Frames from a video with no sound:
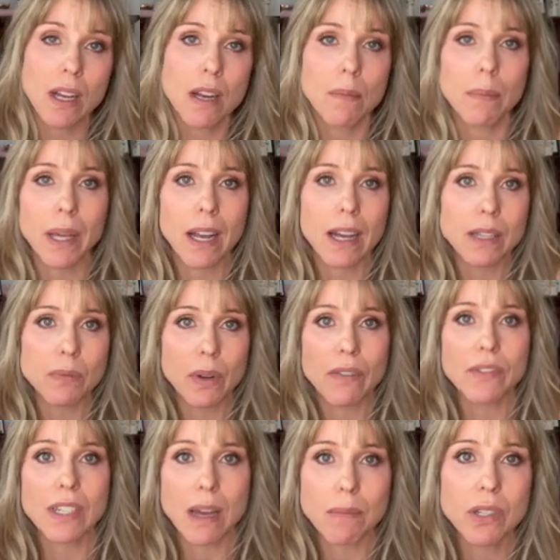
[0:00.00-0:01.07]
because
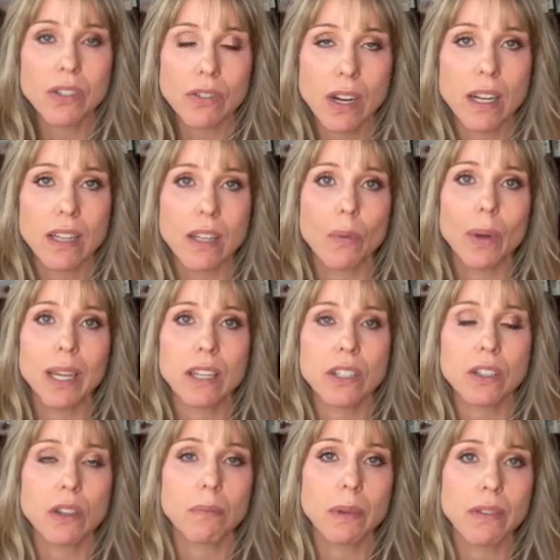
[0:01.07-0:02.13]
we've demonstrated that we can
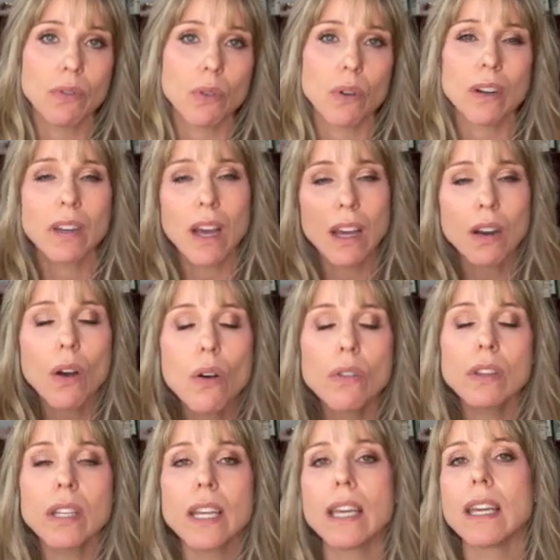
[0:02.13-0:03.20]
do it before, not
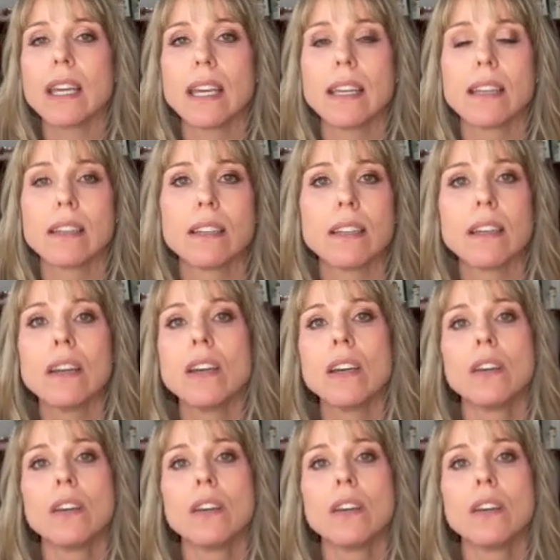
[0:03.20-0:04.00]
only in